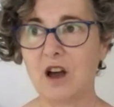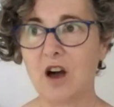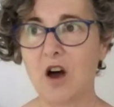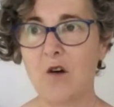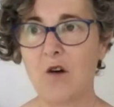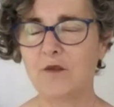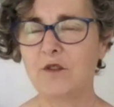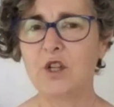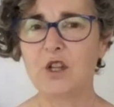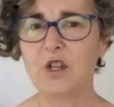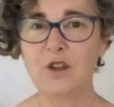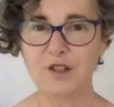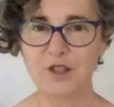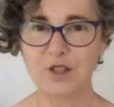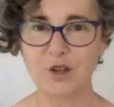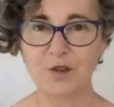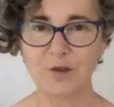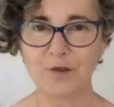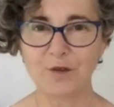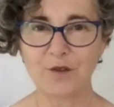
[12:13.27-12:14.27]
after
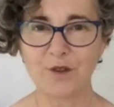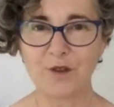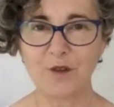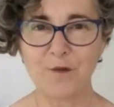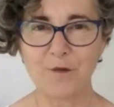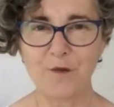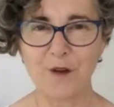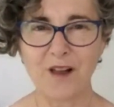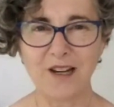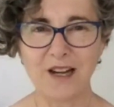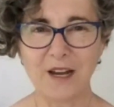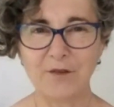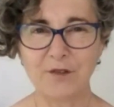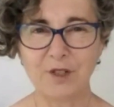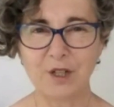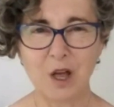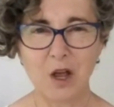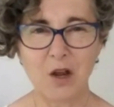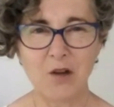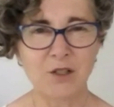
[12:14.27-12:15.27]
you felt
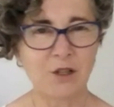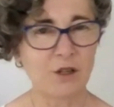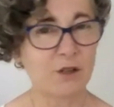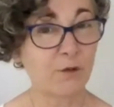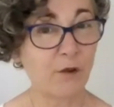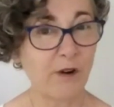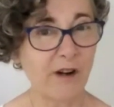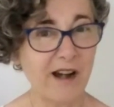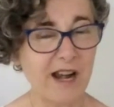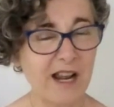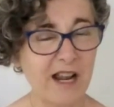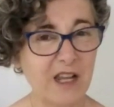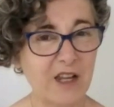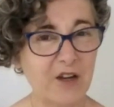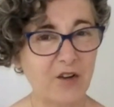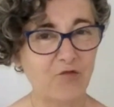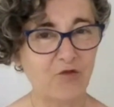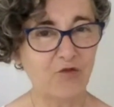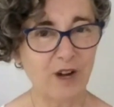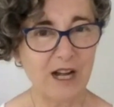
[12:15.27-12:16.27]
left alone. So it's
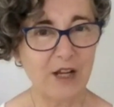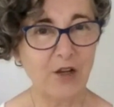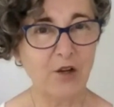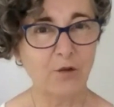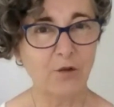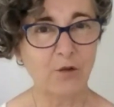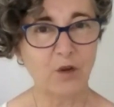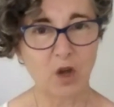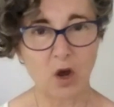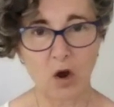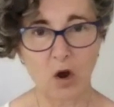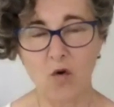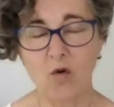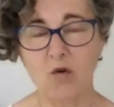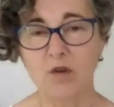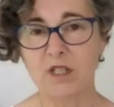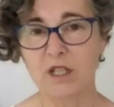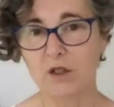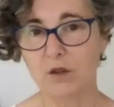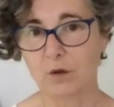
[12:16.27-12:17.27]
really good for
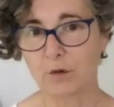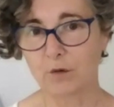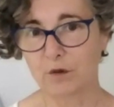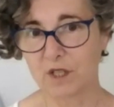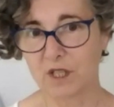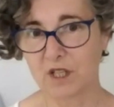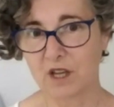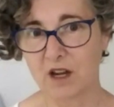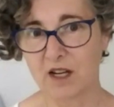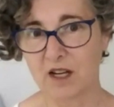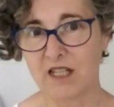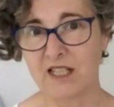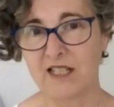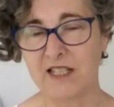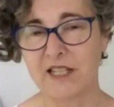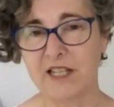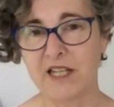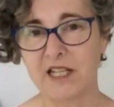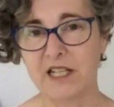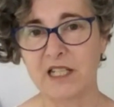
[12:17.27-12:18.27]
colds. It's good for
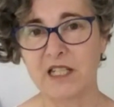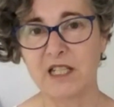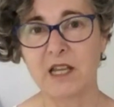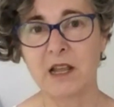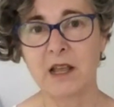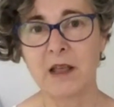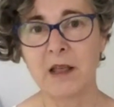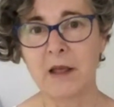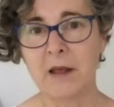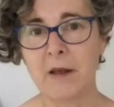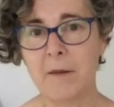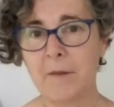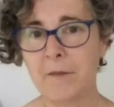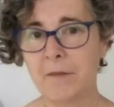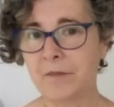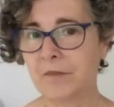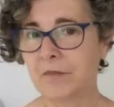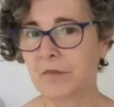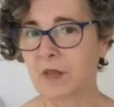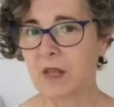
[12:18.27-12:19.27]
sinuses,
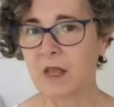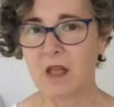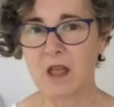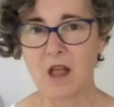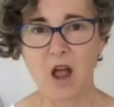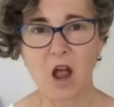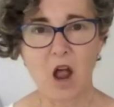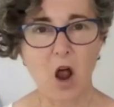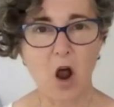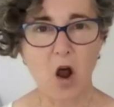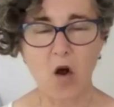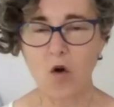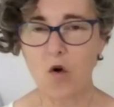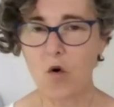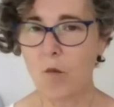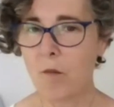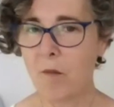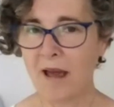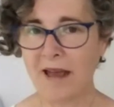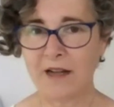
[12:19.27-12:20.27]

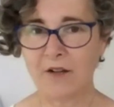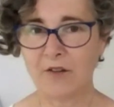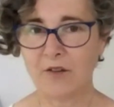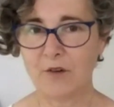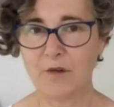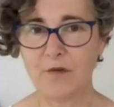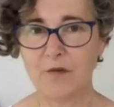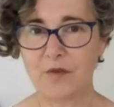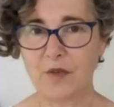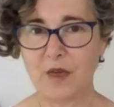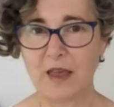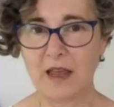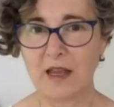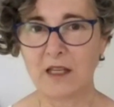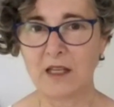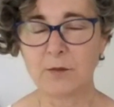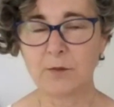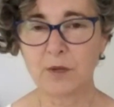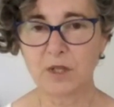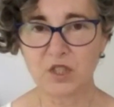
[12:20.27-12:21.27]
whole manner of
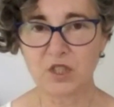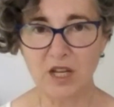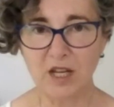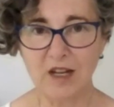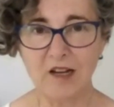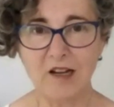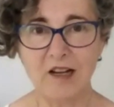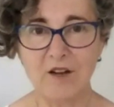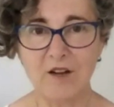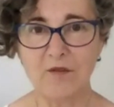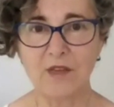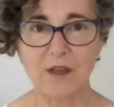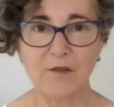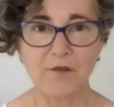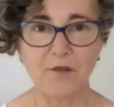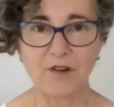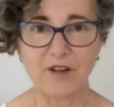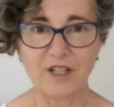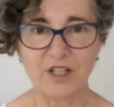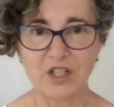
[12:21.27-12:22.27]
things, particularly if they're
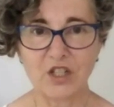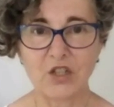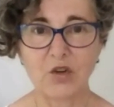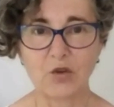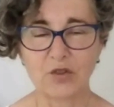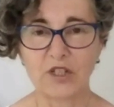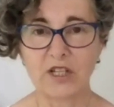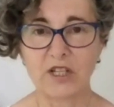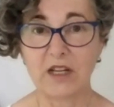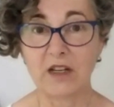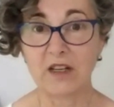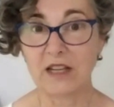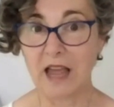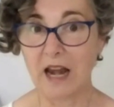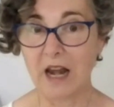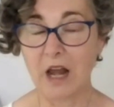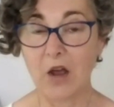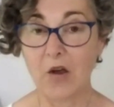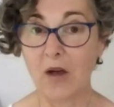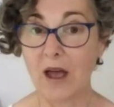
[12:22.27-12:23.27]
very snotty and
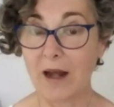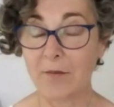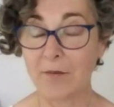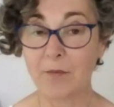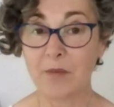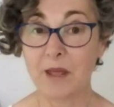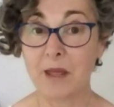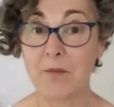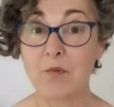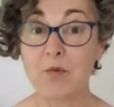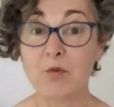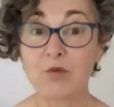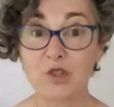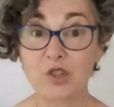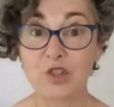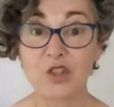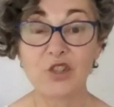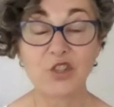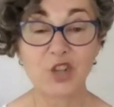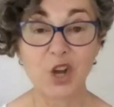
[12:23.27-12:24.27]
yellow and people
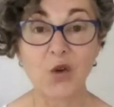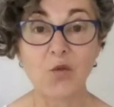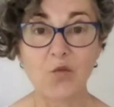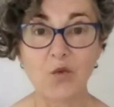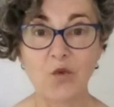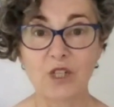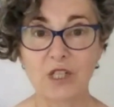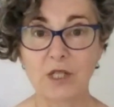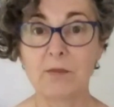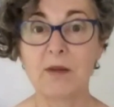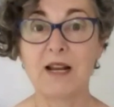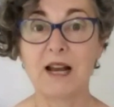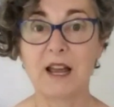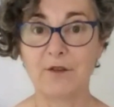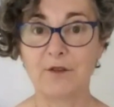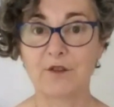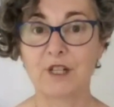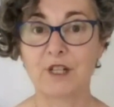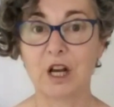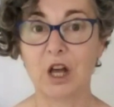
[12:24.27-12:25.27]
just don't want to be
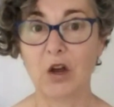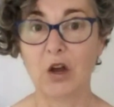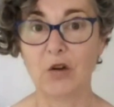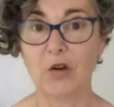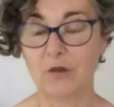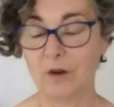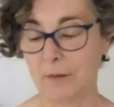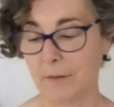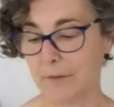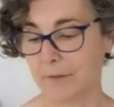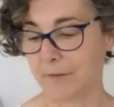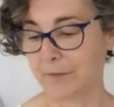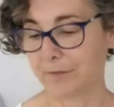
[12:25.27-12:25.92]
left alone.